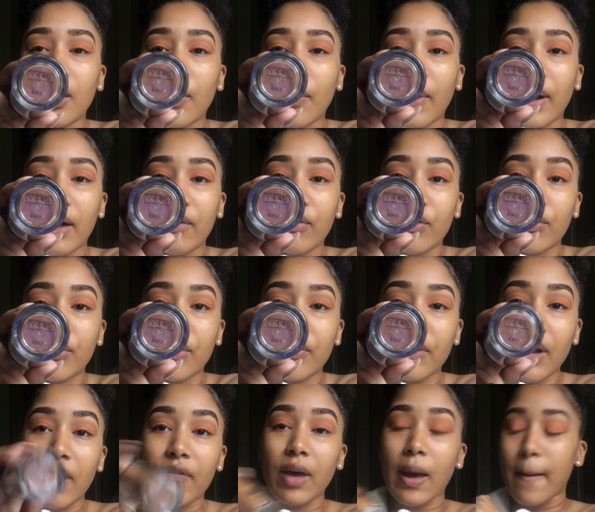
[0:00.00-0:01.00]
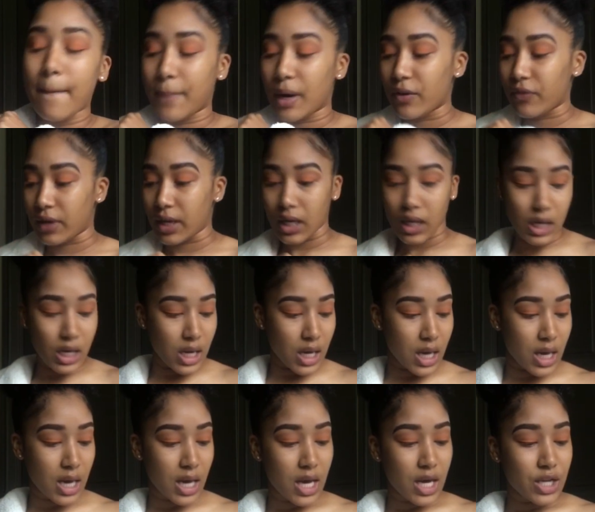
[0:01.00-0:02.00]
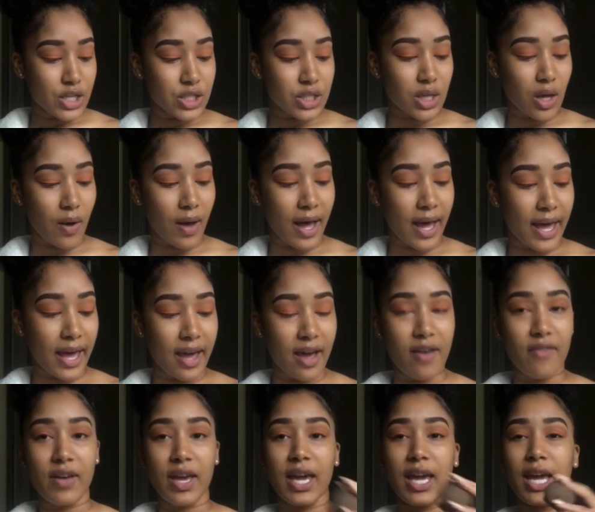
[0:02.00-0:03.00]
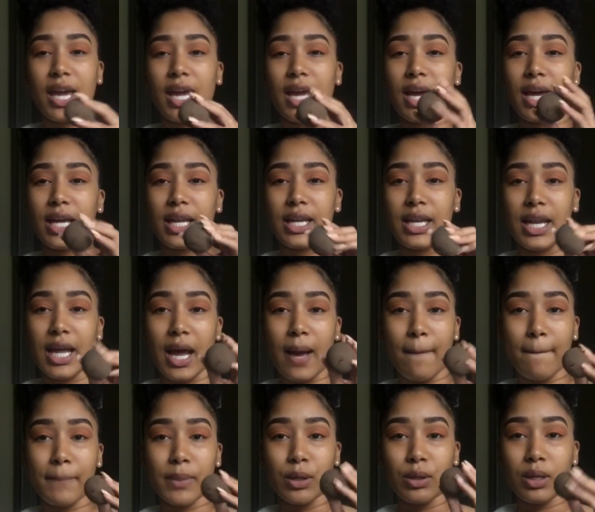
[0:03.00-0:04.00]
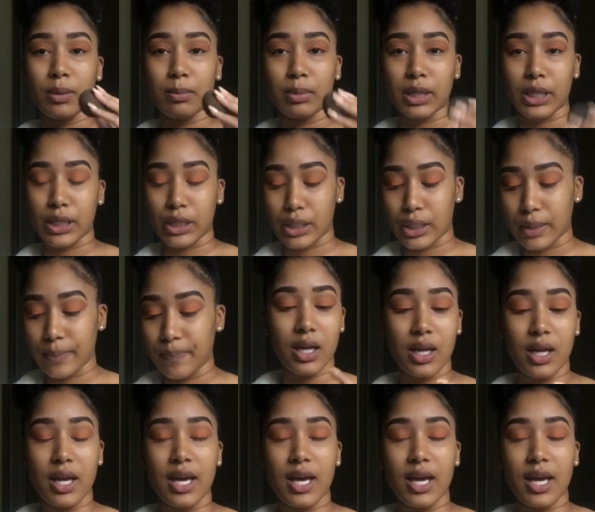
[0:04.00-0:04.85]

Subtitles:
Y445. Perfect. So I have a damp beauty blender.